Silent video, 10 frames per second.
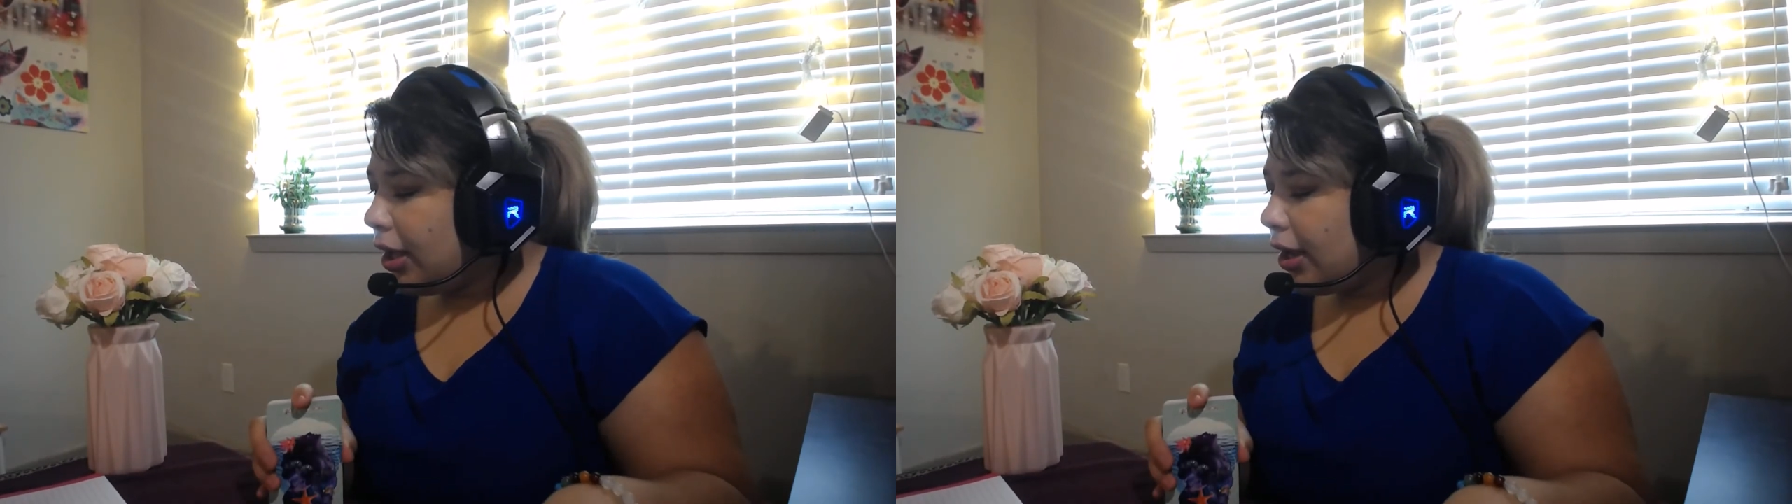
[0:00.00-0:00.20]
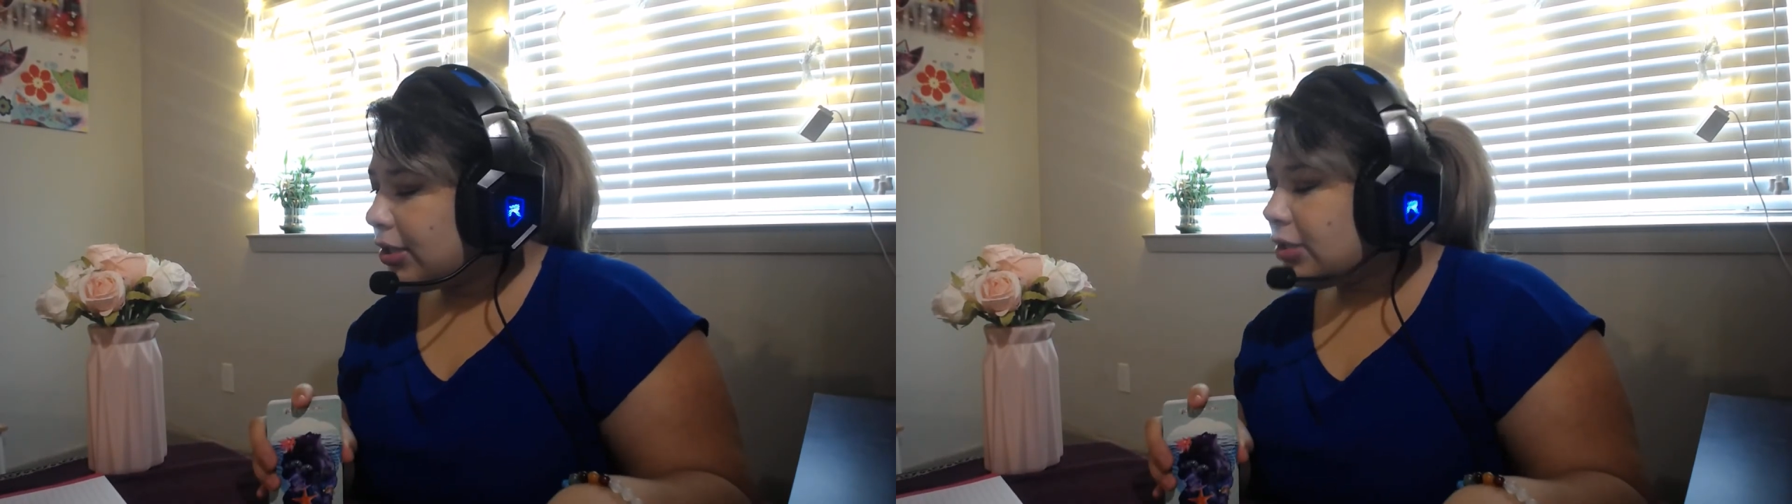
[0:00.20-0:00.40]

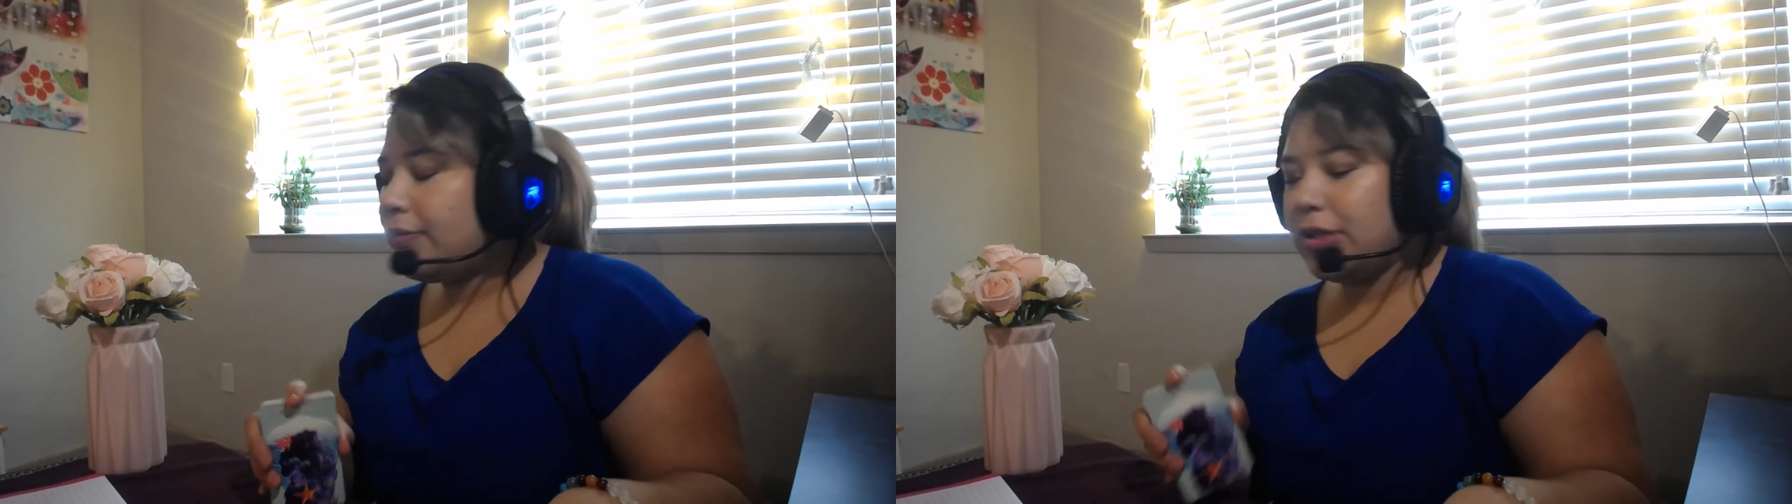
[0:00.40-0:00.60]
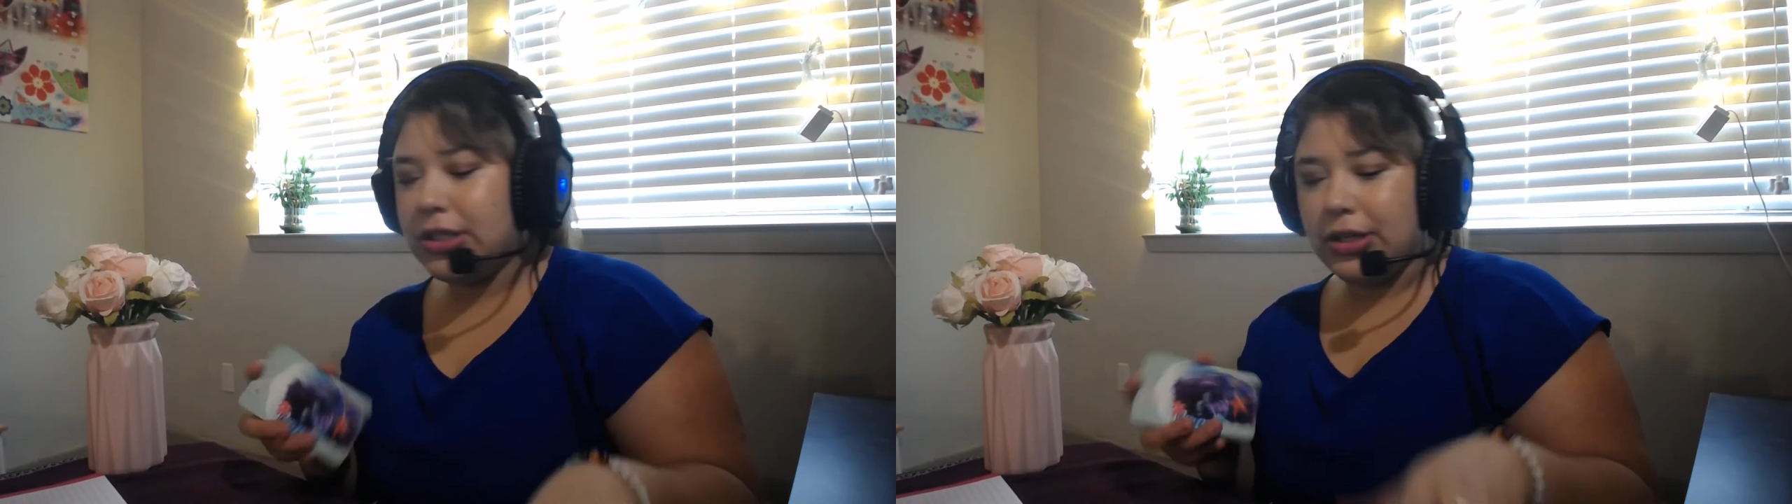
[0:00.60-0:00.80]
Ace of
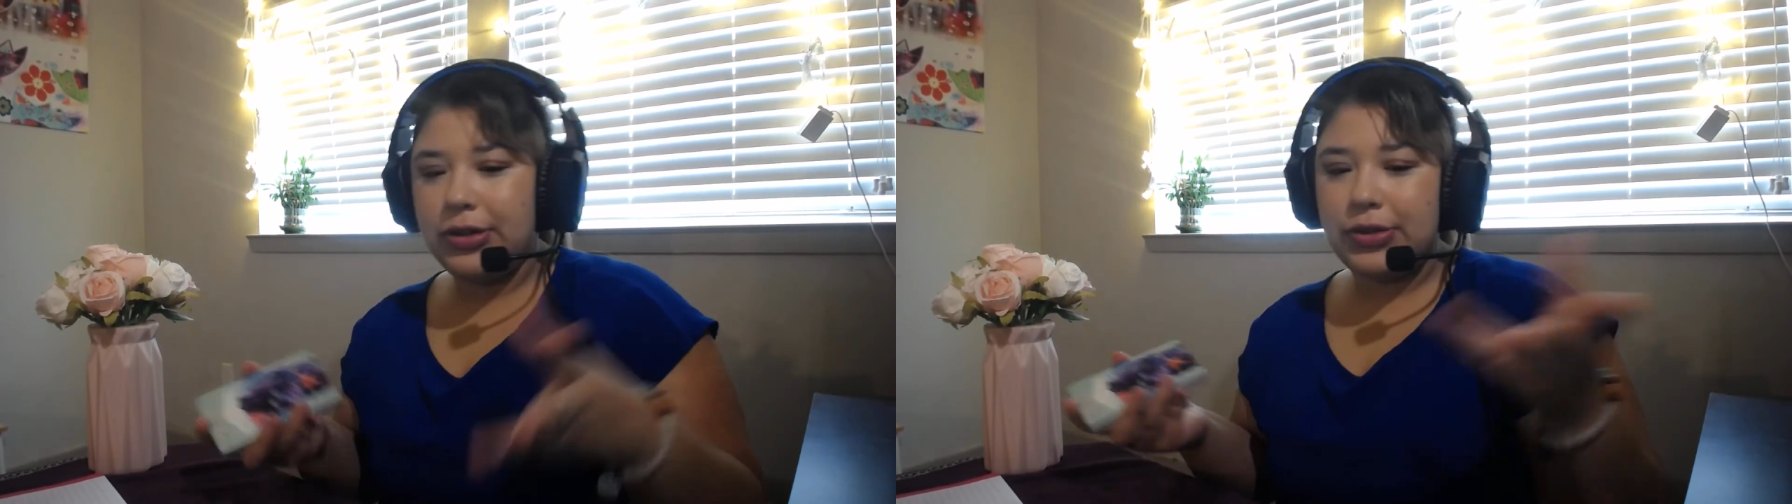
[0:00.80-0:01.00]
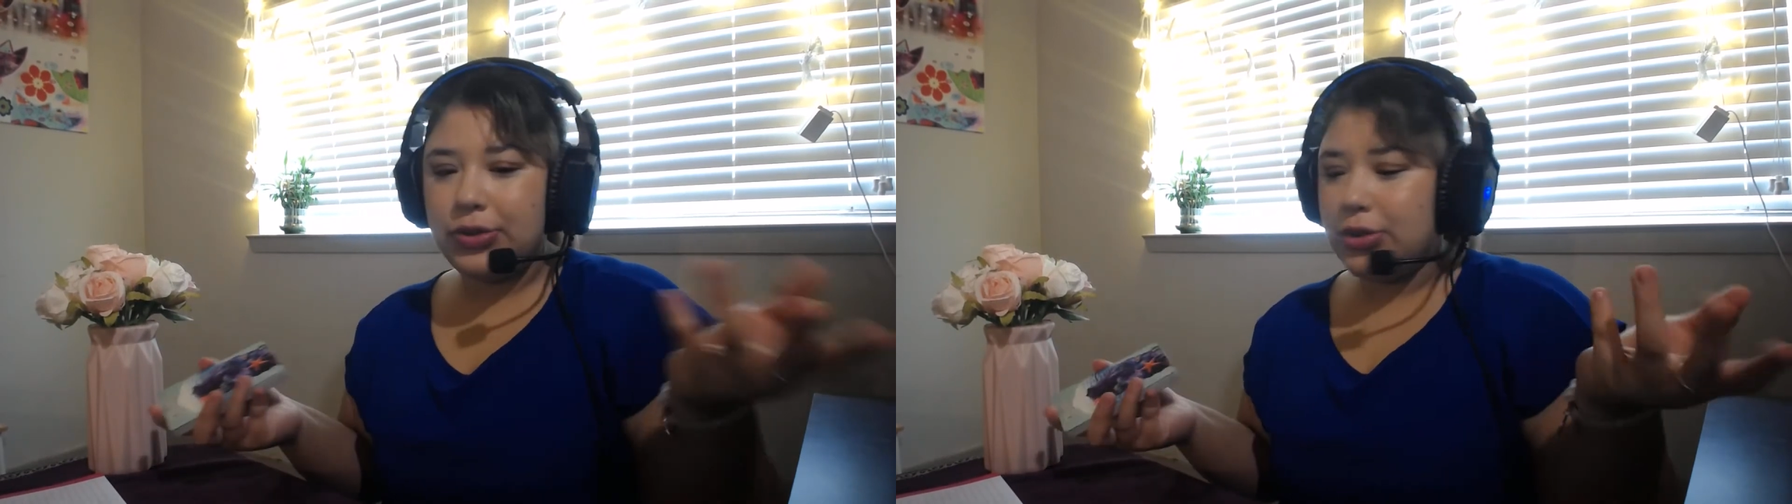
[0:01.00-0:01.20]

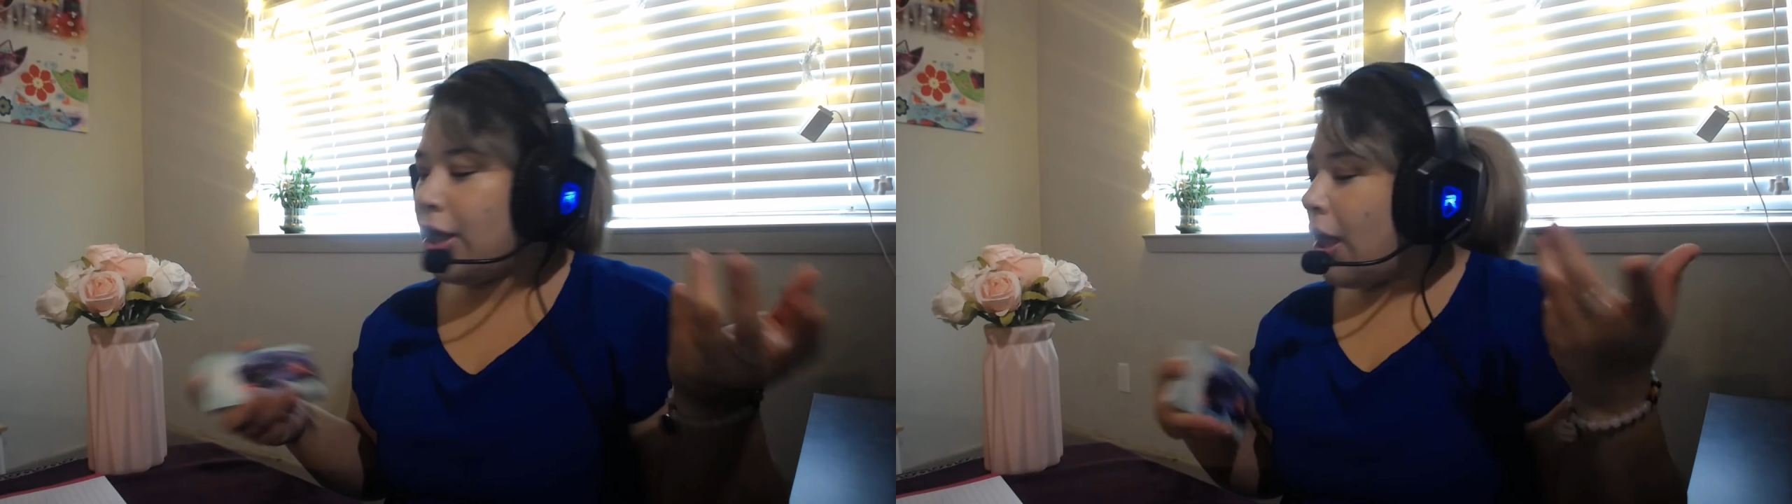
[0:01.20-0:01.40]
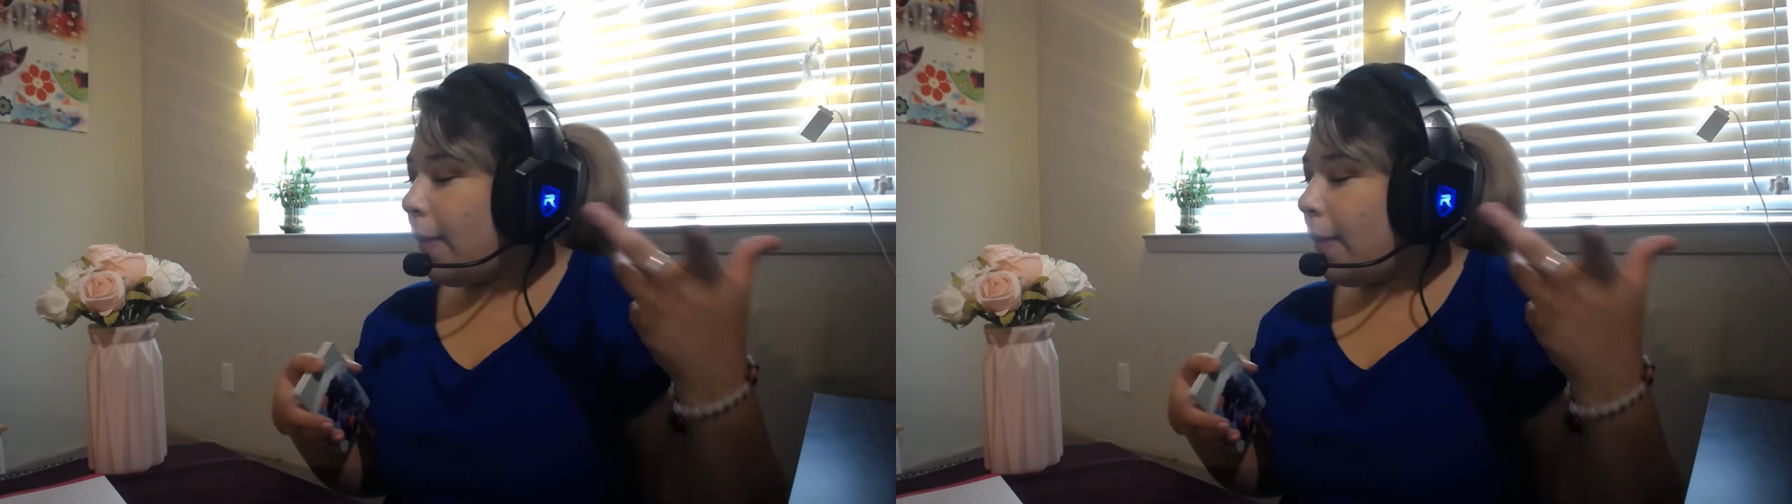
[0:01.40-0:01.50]
Materials,